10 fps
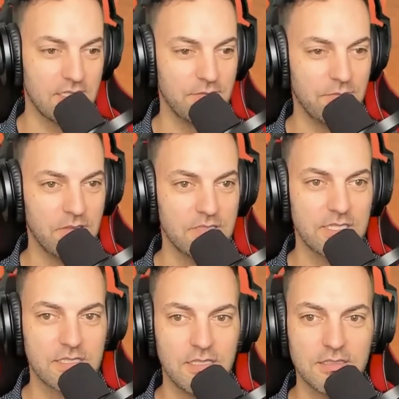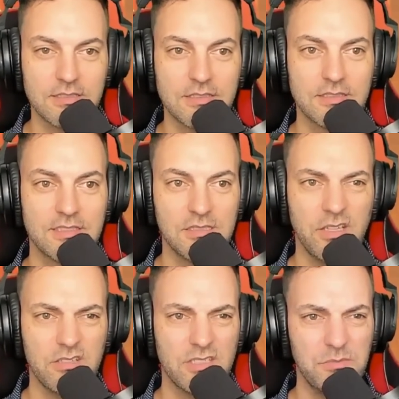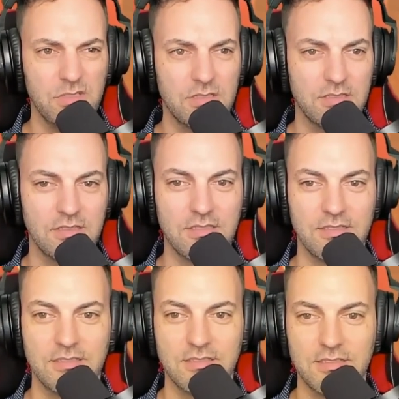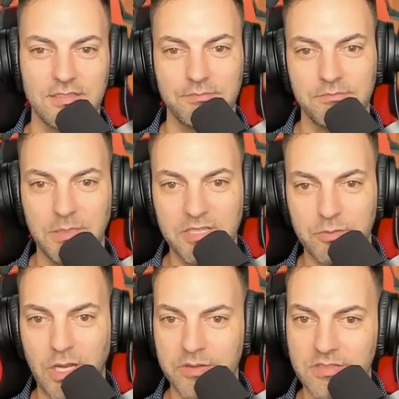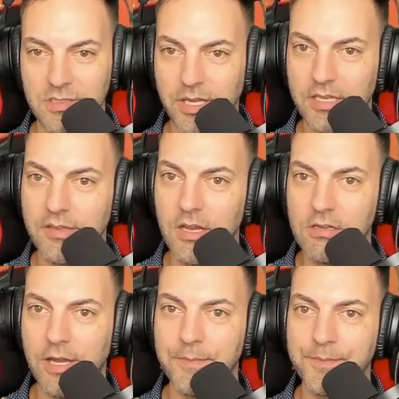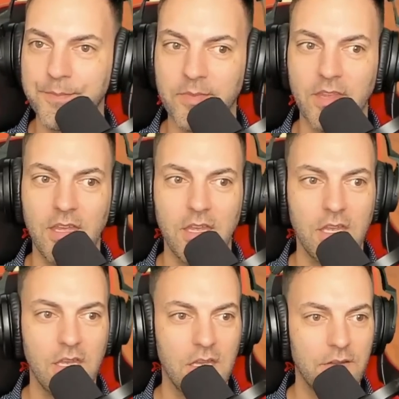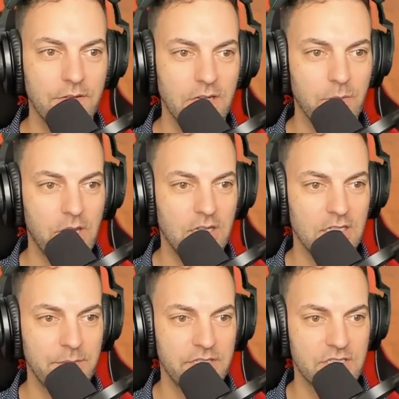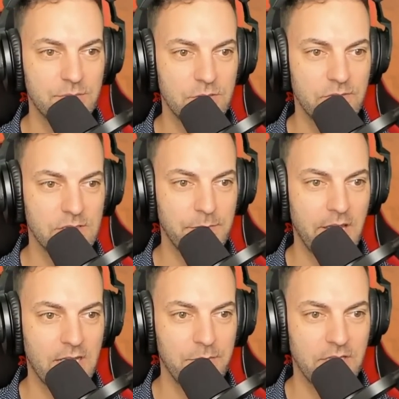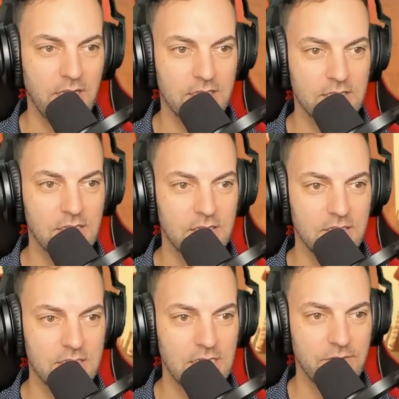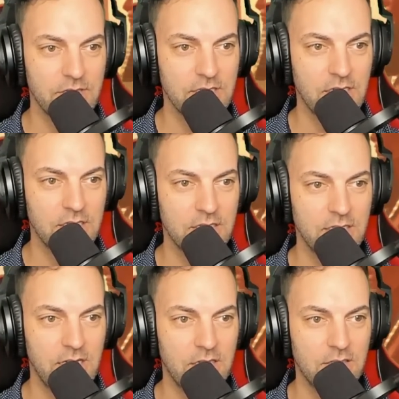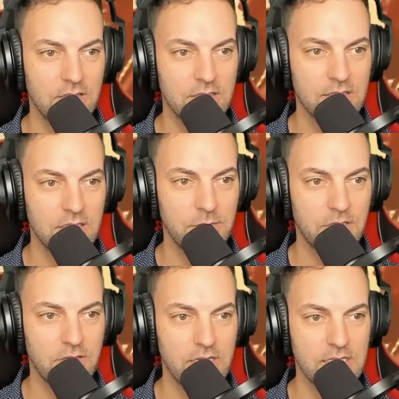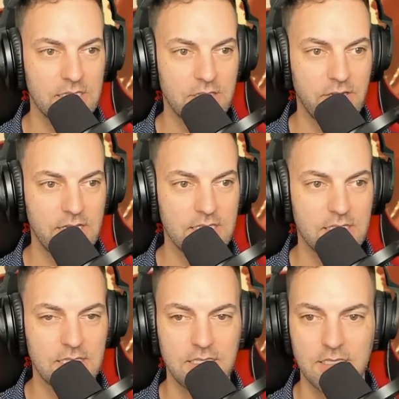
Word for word: What are those things called? Are those cymbals? Maybe that's why I wasn't in the band. Okay. Very well. Let me just move this back up again because it's hard to see everything on there now. It's a little bit crazy, crazy.